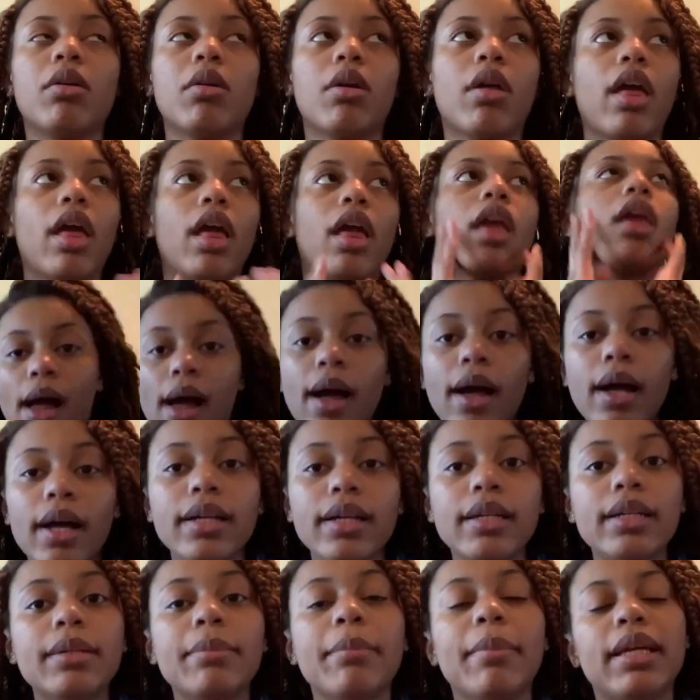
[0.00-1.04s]
Okay,
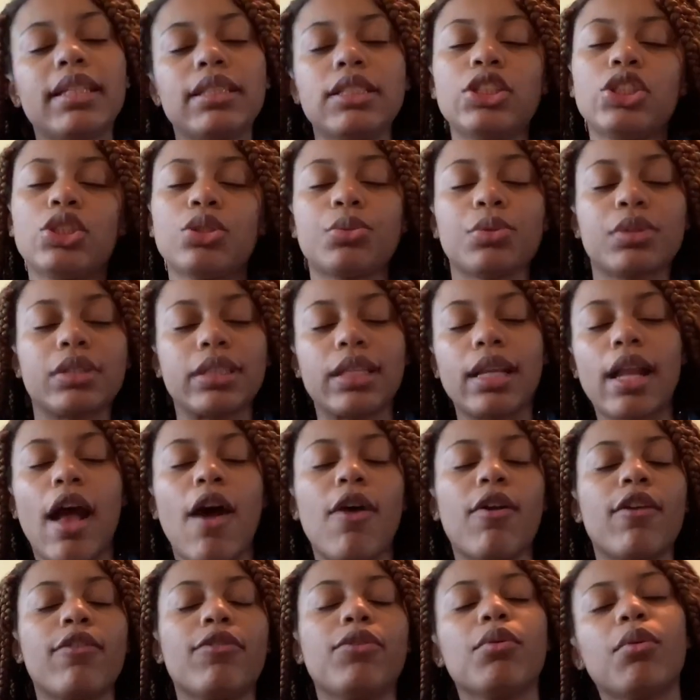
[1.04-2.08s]
messages were sent
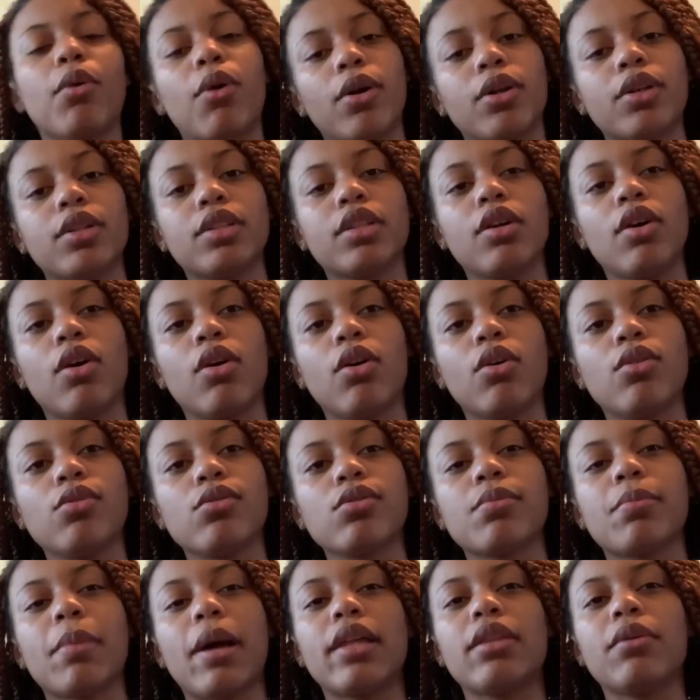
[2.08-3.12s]
out if you ordered
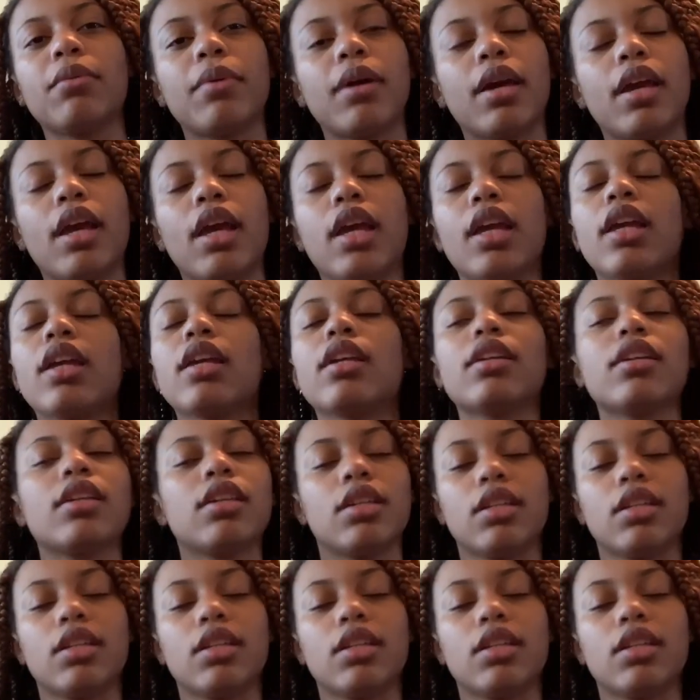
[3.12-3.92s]
those, by the way.